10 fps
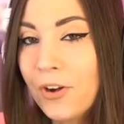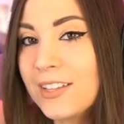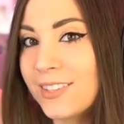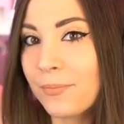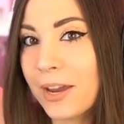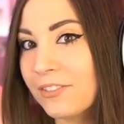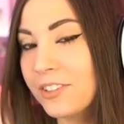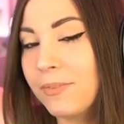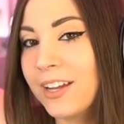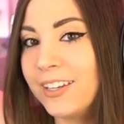What's up,
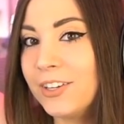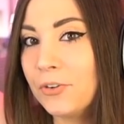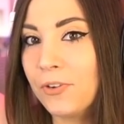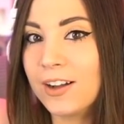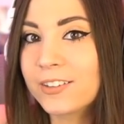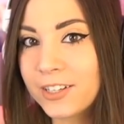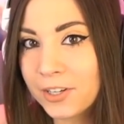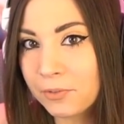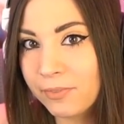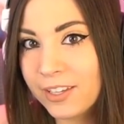everybody?
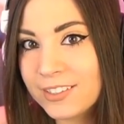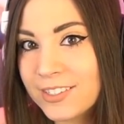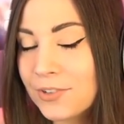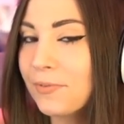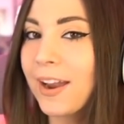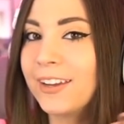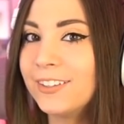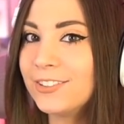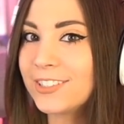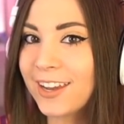Welcome to my
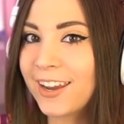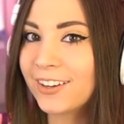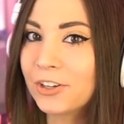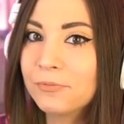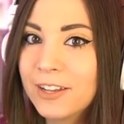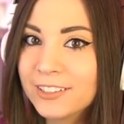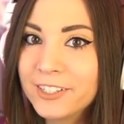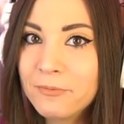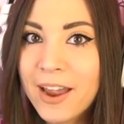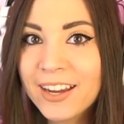new channel,
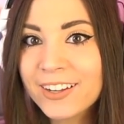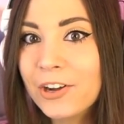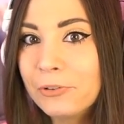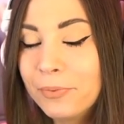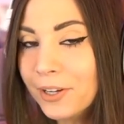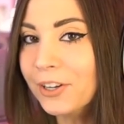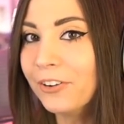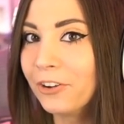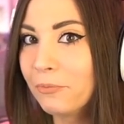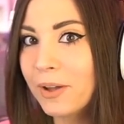Melonie Mac Go
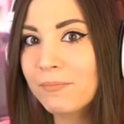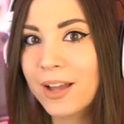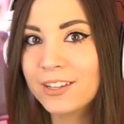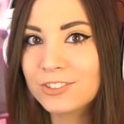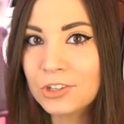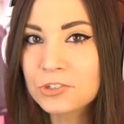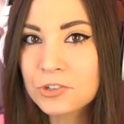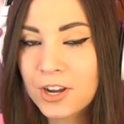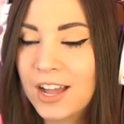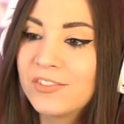Boom, my social
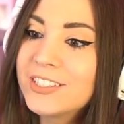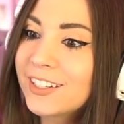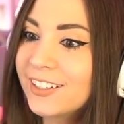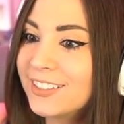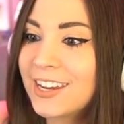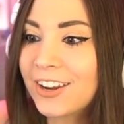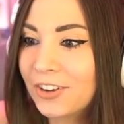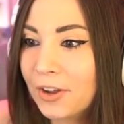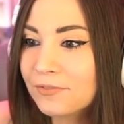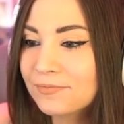commentary channel.
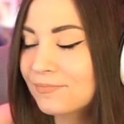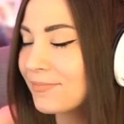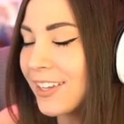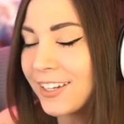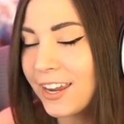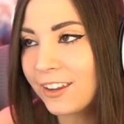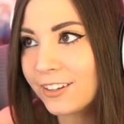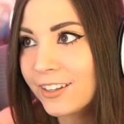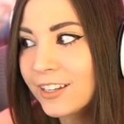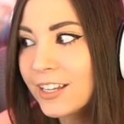I'm,
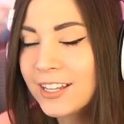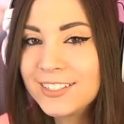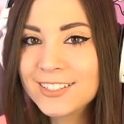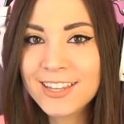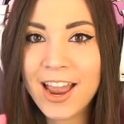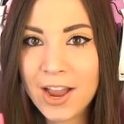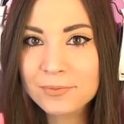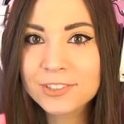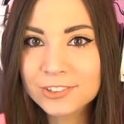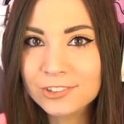again, just
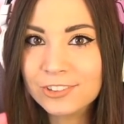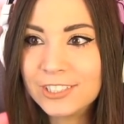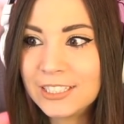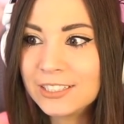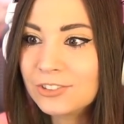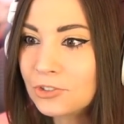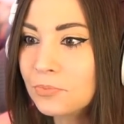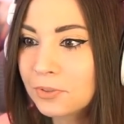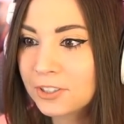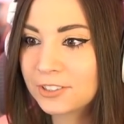absolutely
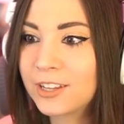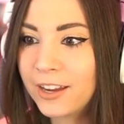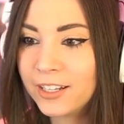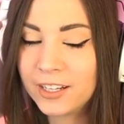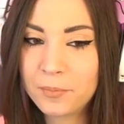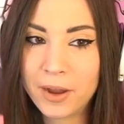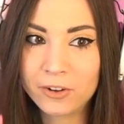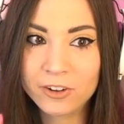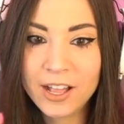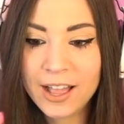super excited
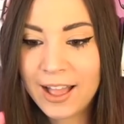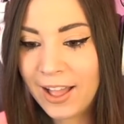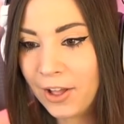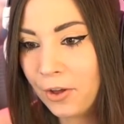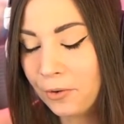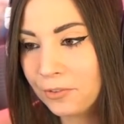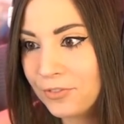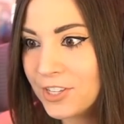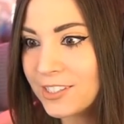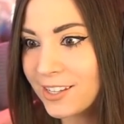about how
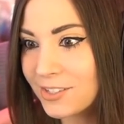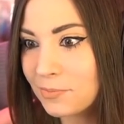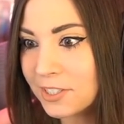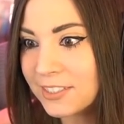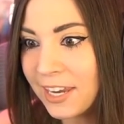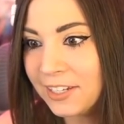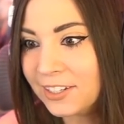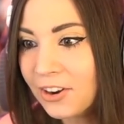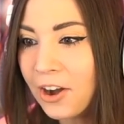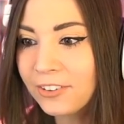this has been
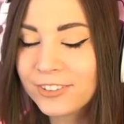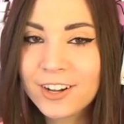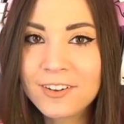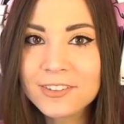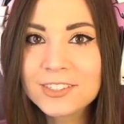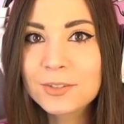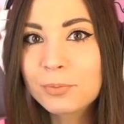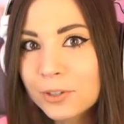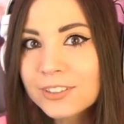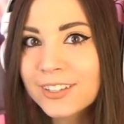taking off and all the
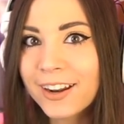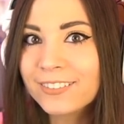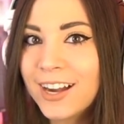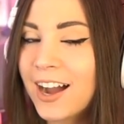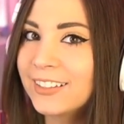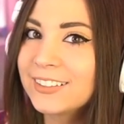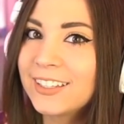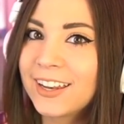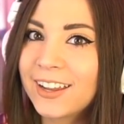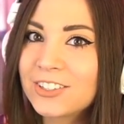support that I've gotten,
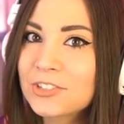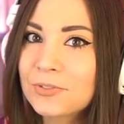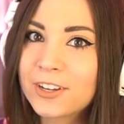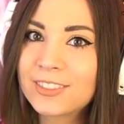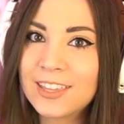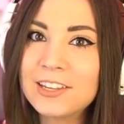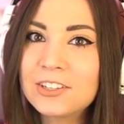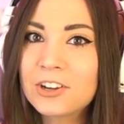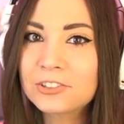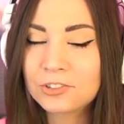and I just want to thank
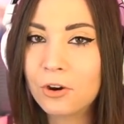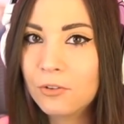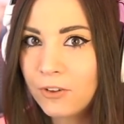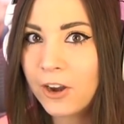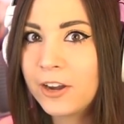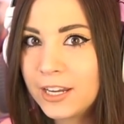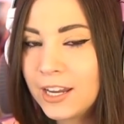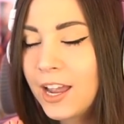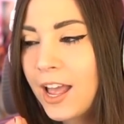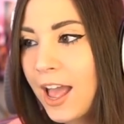y'all so
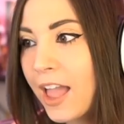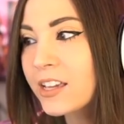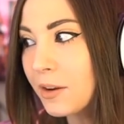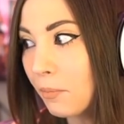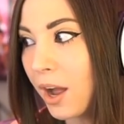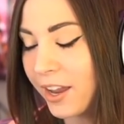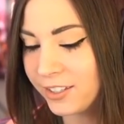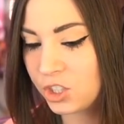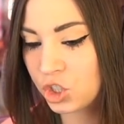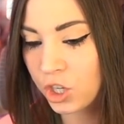very heckin'
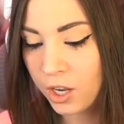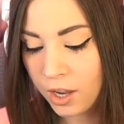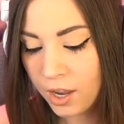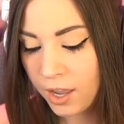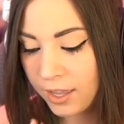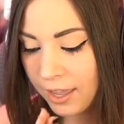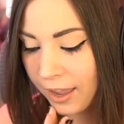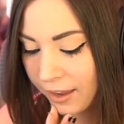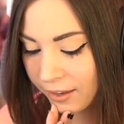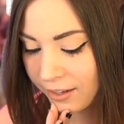much.
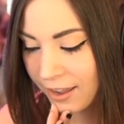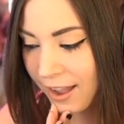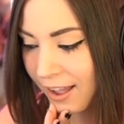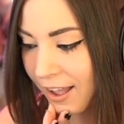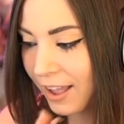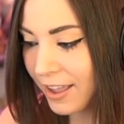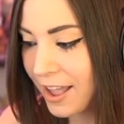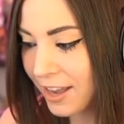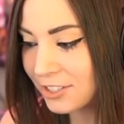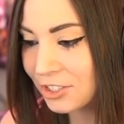And
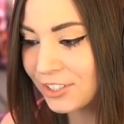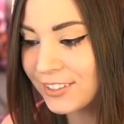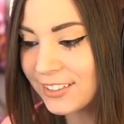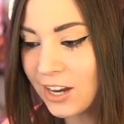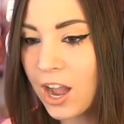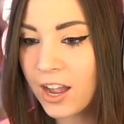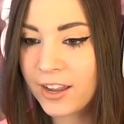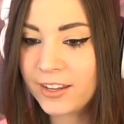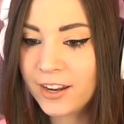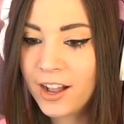I actually
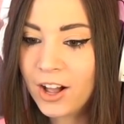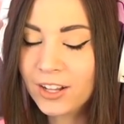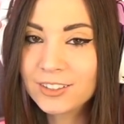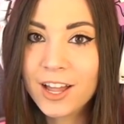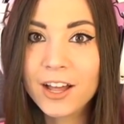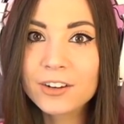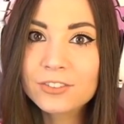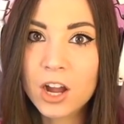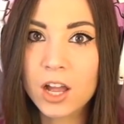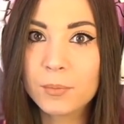got a lot of
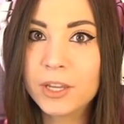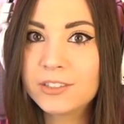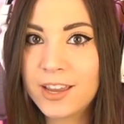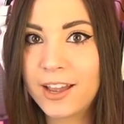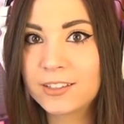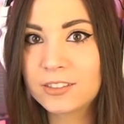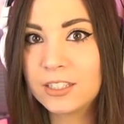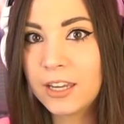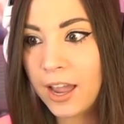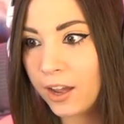comments
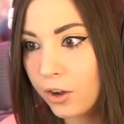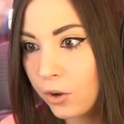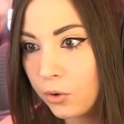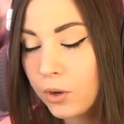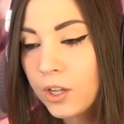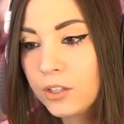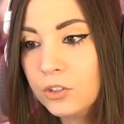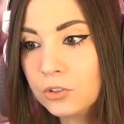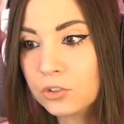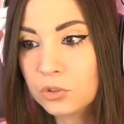asking how
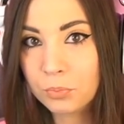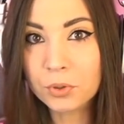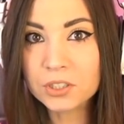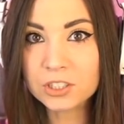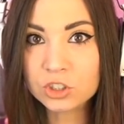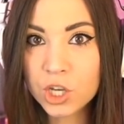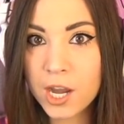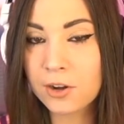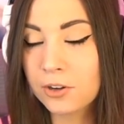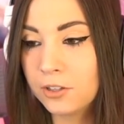you can support the
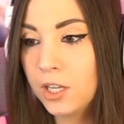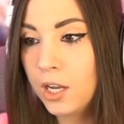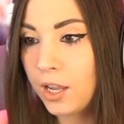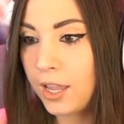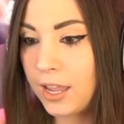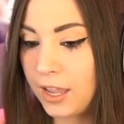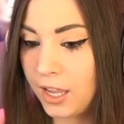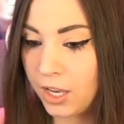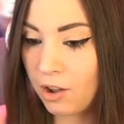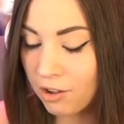channel
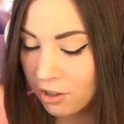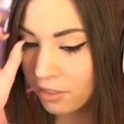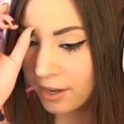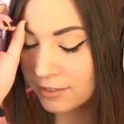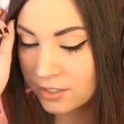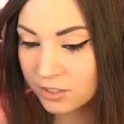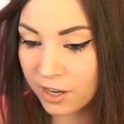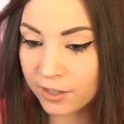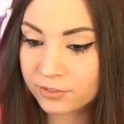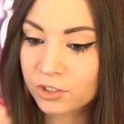and all that
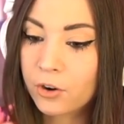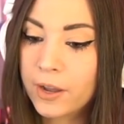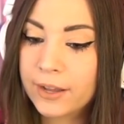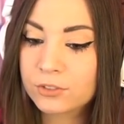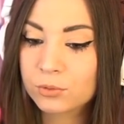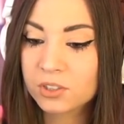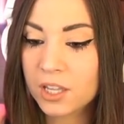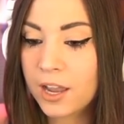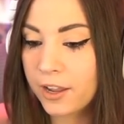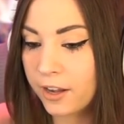stuff, so I don't have to
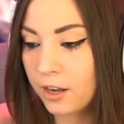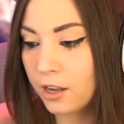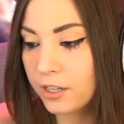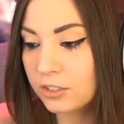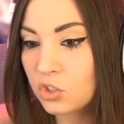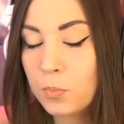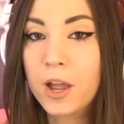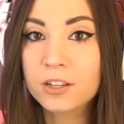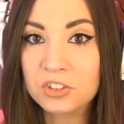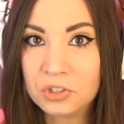rely on
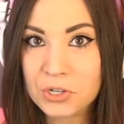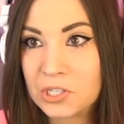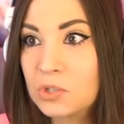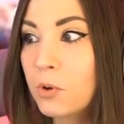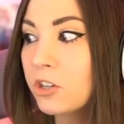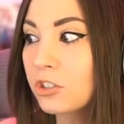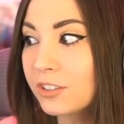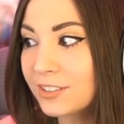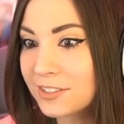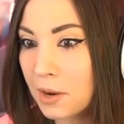sponsors, especially
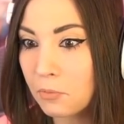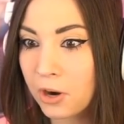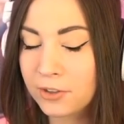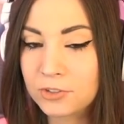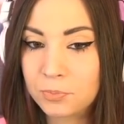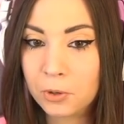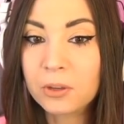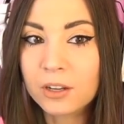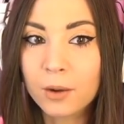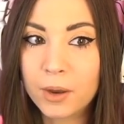since I'm more
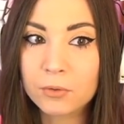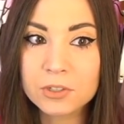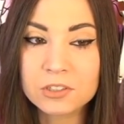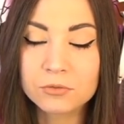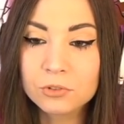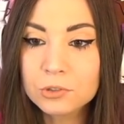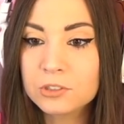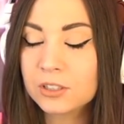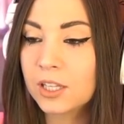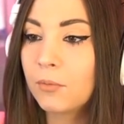outspoken and I'm at risk of
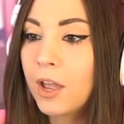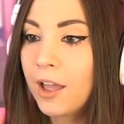losing them.